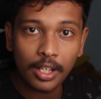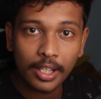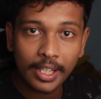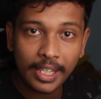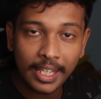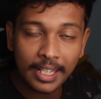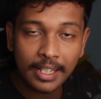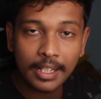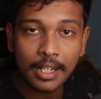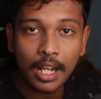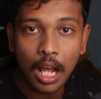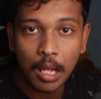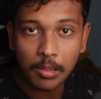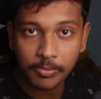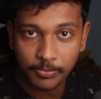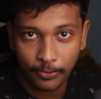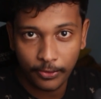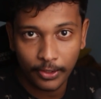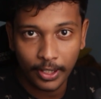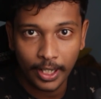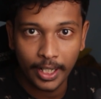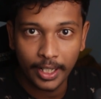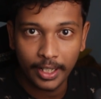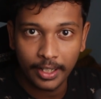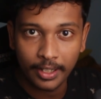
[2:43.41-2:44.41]
in
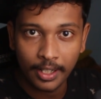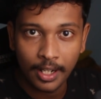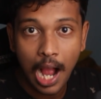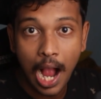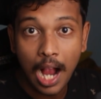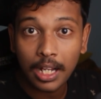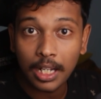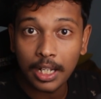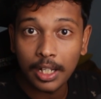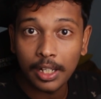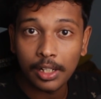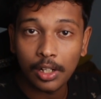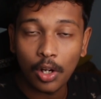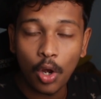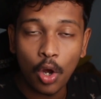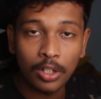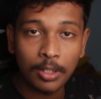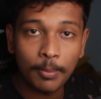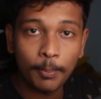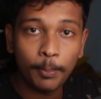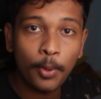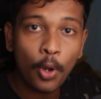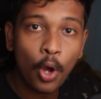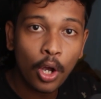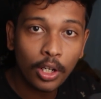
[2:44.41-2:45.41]
Upfire occur on
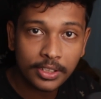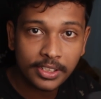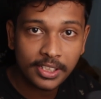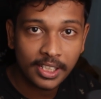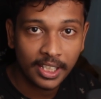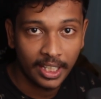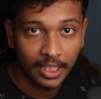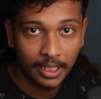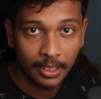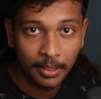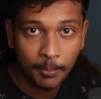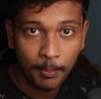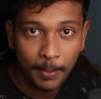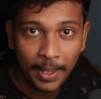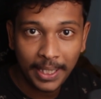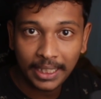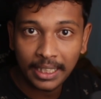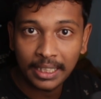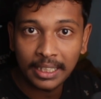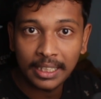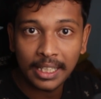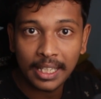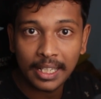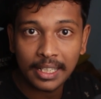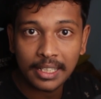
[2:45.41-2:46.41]
a blockchain,
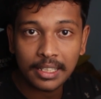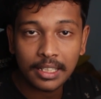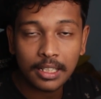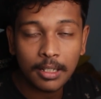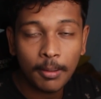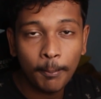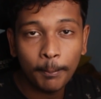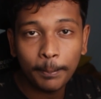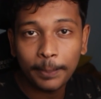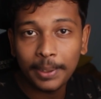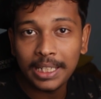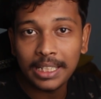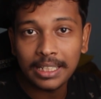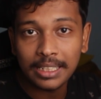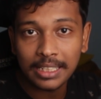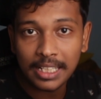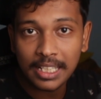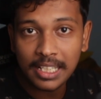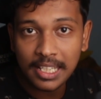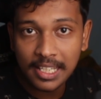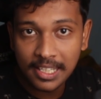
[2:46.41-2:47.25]
making it completely